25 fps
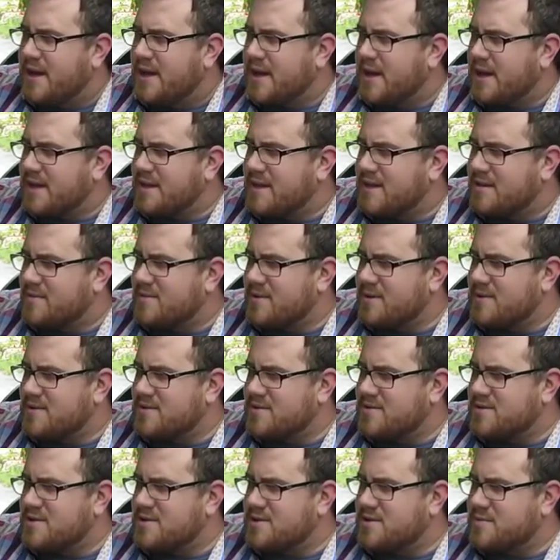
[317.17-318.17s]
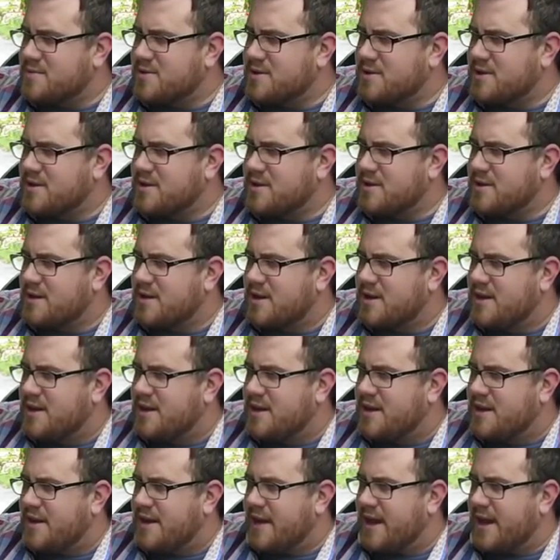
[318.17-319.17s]
I think that the resolution's pretty good.
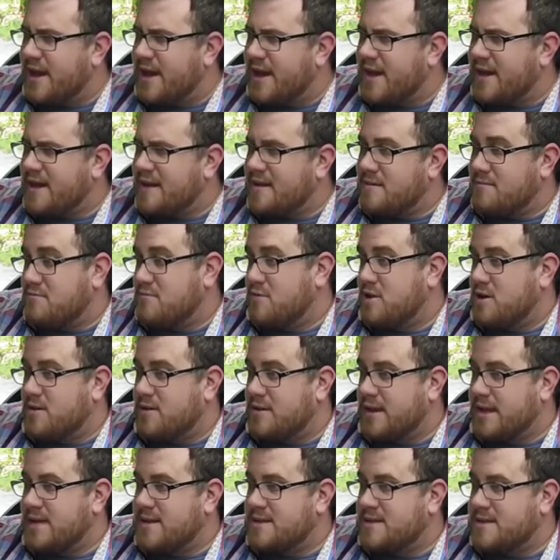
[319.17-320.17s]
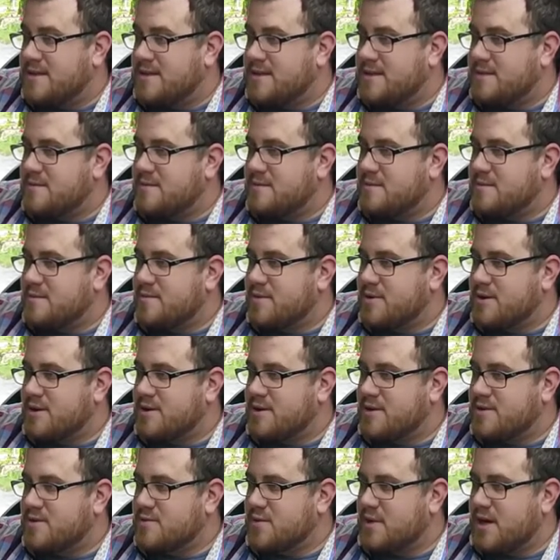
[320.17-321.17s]
And, you know, latency seems to be pretty
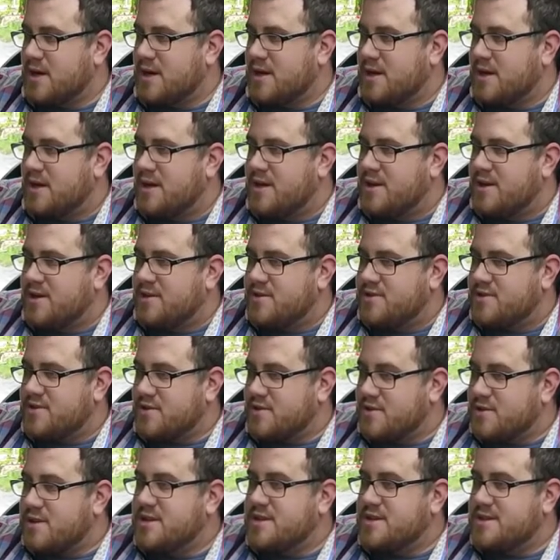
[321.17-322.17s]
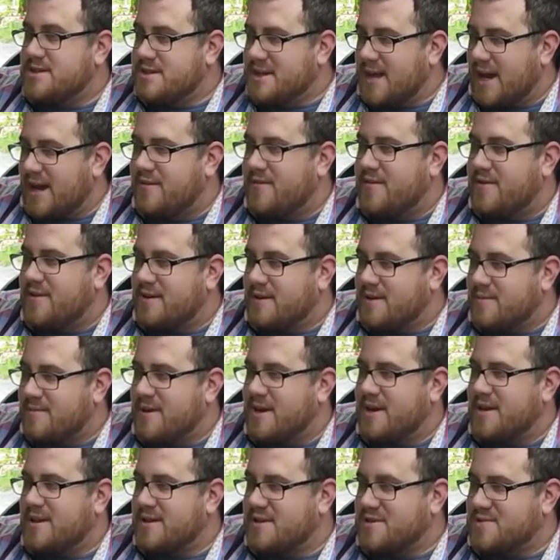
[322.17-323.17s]
good as well. So you could definitely
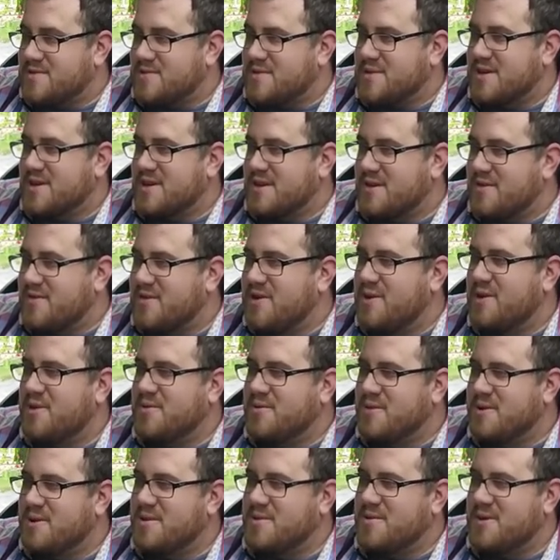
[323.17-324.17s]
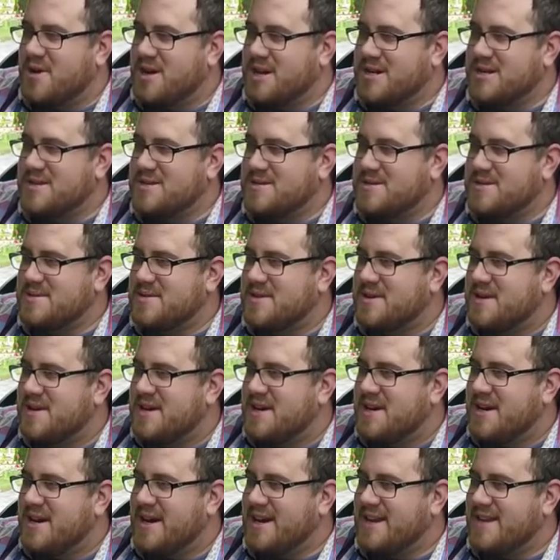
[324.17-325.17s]
make this work if you really wanted to.
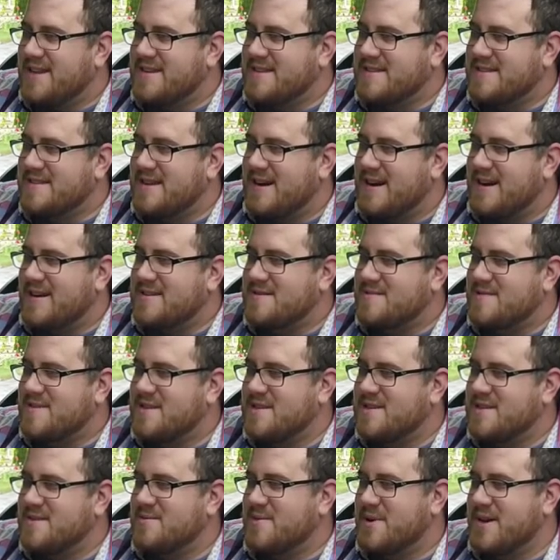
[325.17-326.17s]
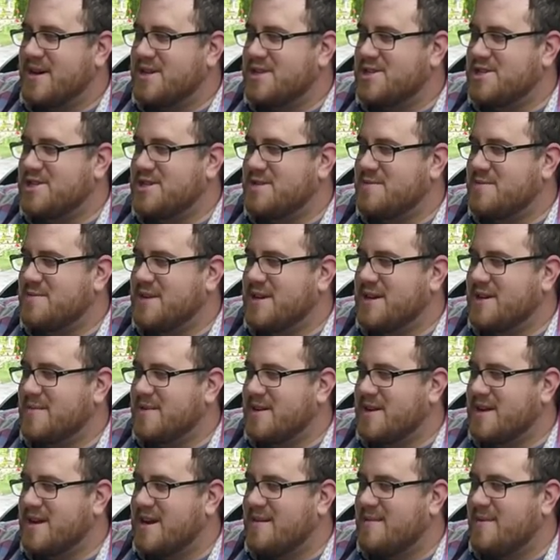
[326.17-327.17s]
I think this is awesome. This is the way it should be. I
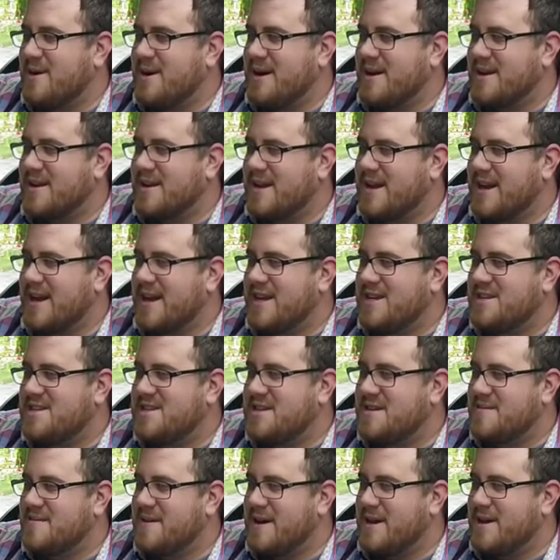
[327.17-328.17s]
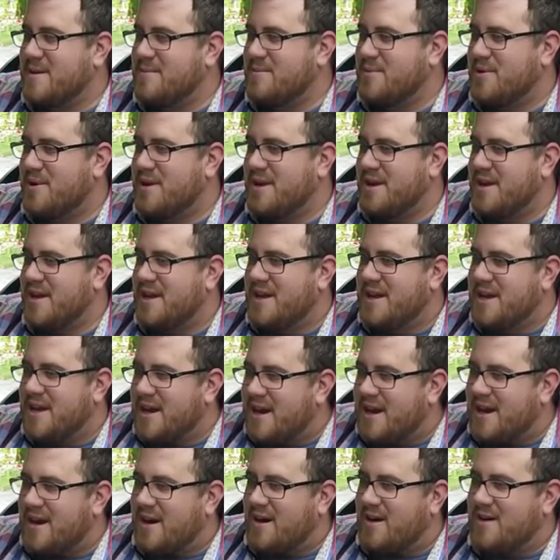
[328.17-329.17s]
mean, come on. You got HDMI input.
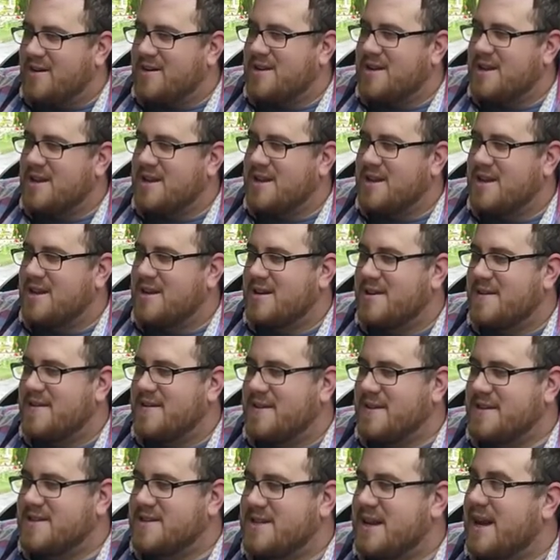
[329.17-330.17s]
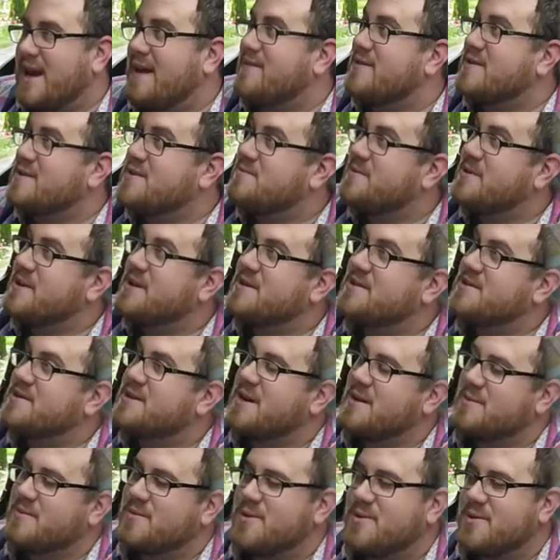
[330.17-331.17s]
All you need is to have the speakers
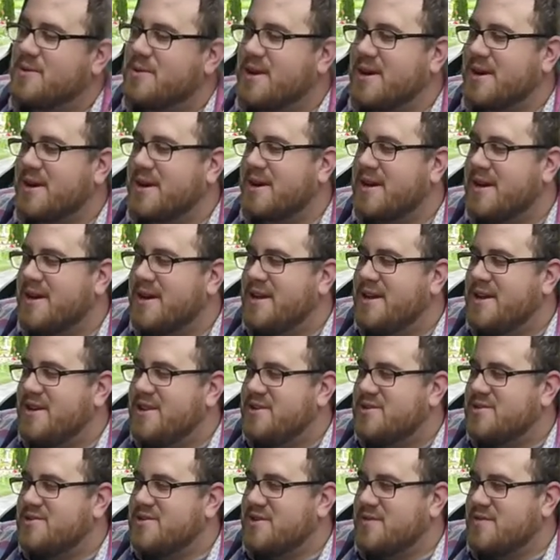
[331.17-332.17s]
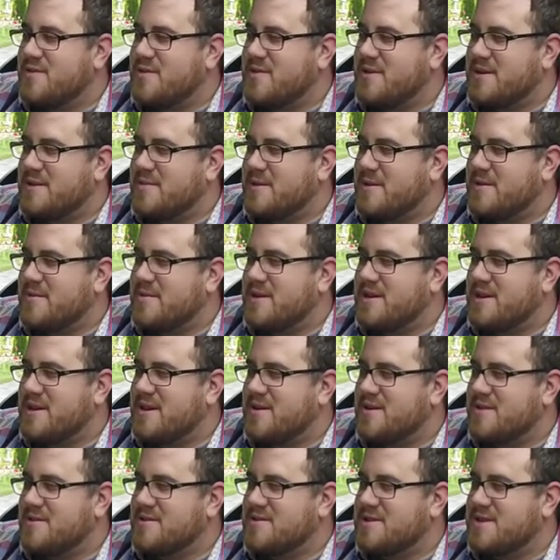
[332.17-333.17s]
come through here. So if you want to be able to
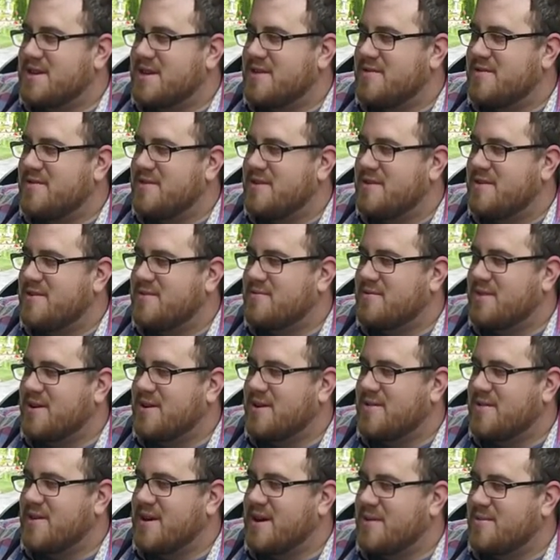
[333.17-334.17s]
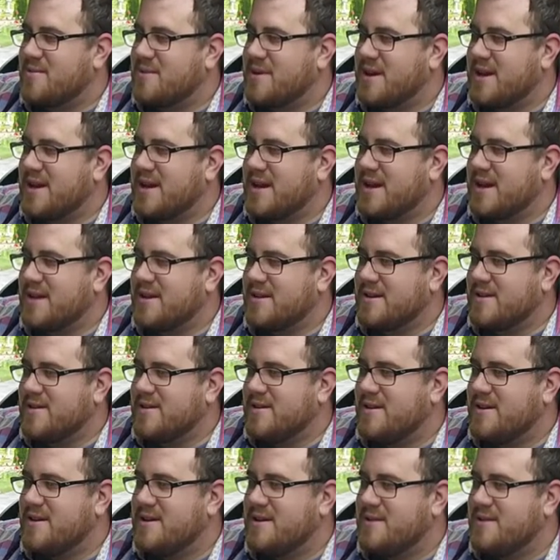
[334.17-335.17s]
hear yourself running around playing
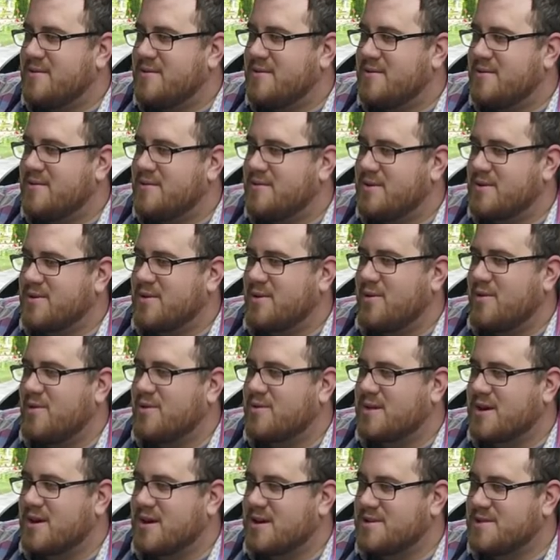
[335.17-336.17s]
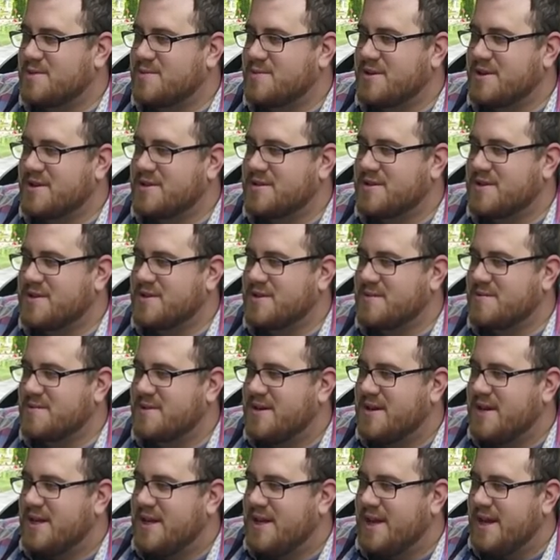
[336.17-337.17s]
Halo throughout the whole car speaker system,
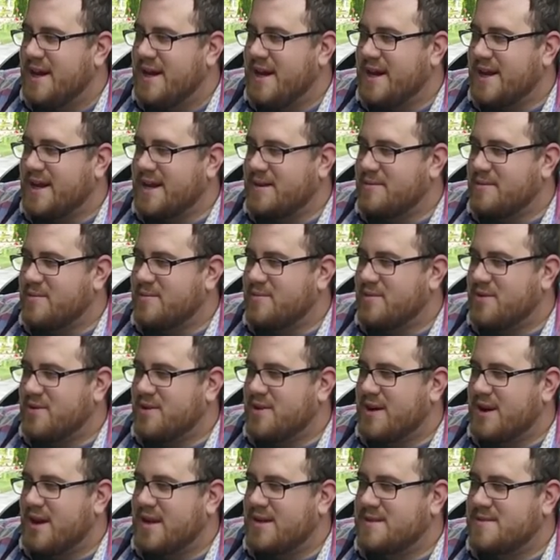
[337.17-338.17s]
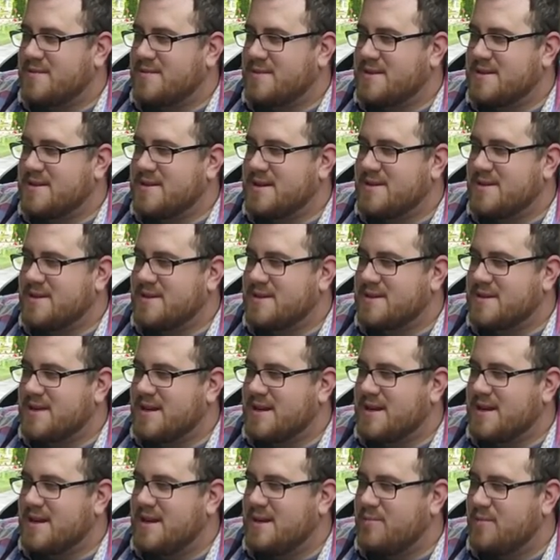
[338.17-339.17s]
I think it'd be pretty awesome, considering it's
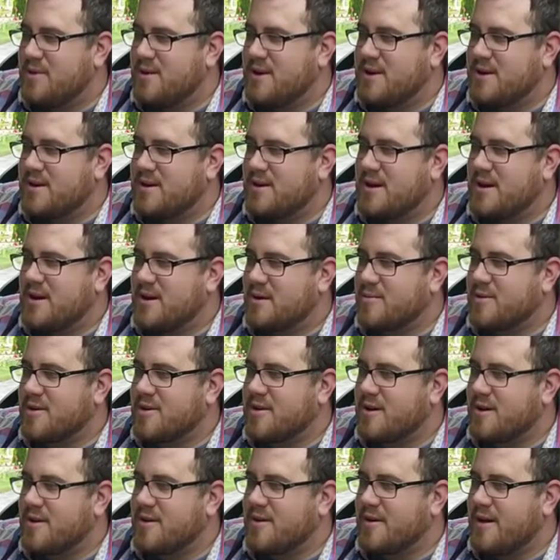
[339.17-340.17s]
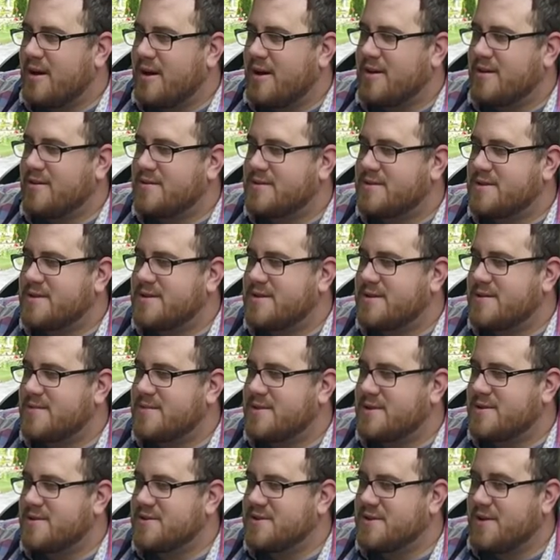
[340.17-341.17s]
a pretty good Harman Kardon audio system
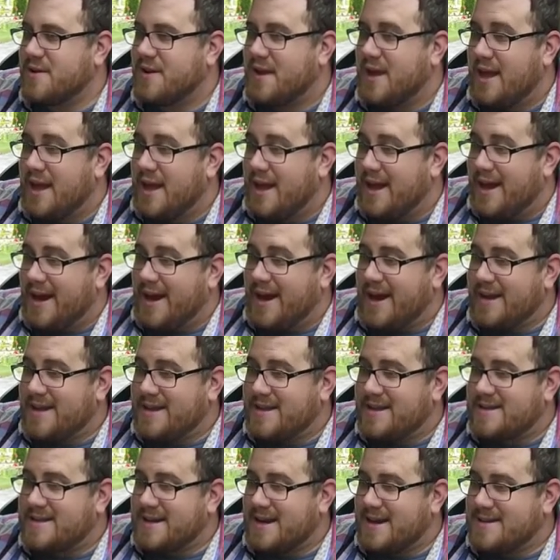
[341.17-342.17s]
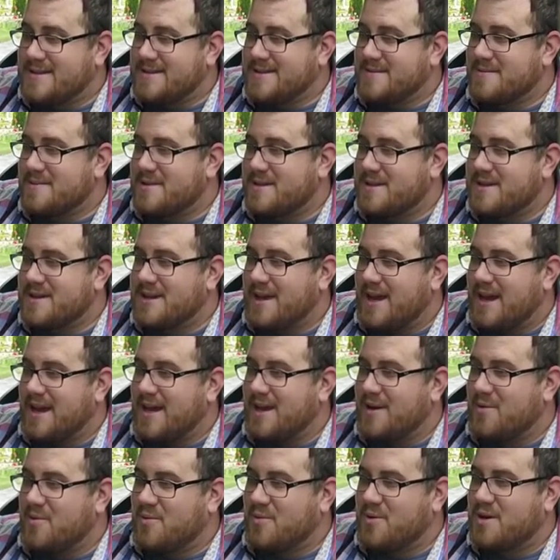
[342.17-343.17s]
here. So I think that's awesome. Look at that.
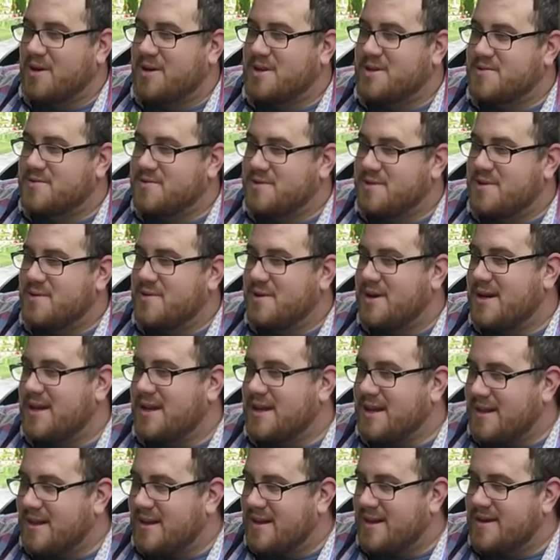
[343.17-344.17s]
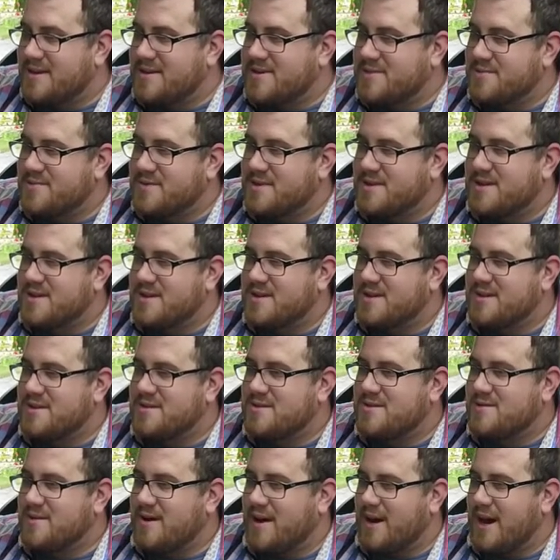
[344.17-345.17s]
It works really well. It looks really good
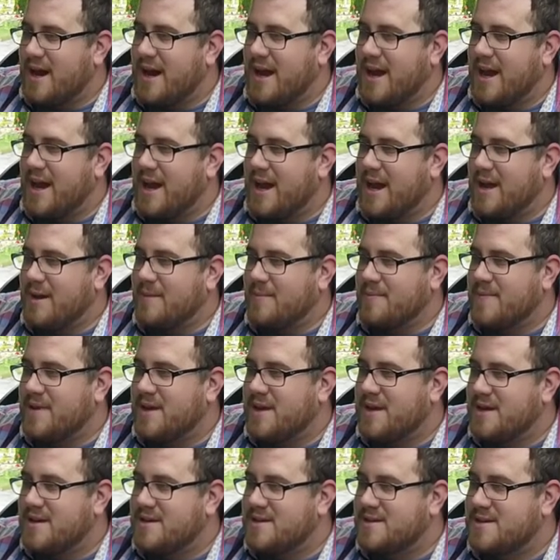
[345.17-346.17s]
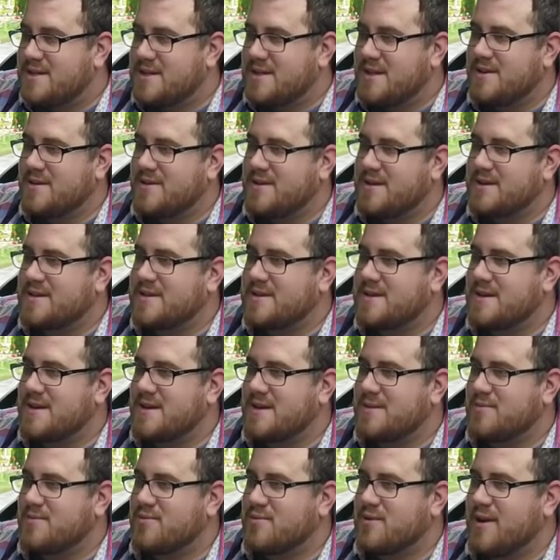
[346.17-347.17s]
too. I am seriously
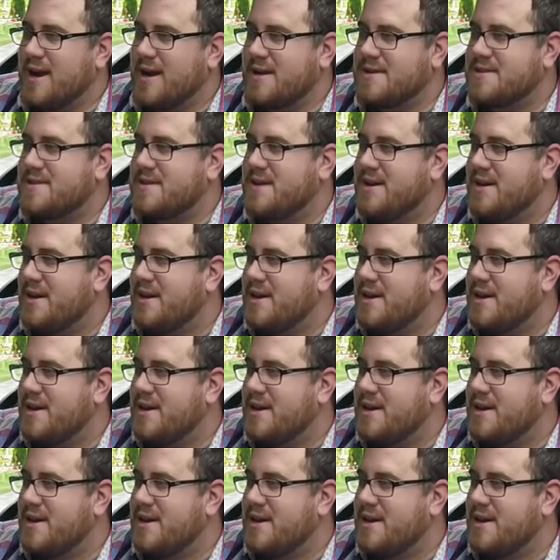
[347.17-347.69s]
impressed.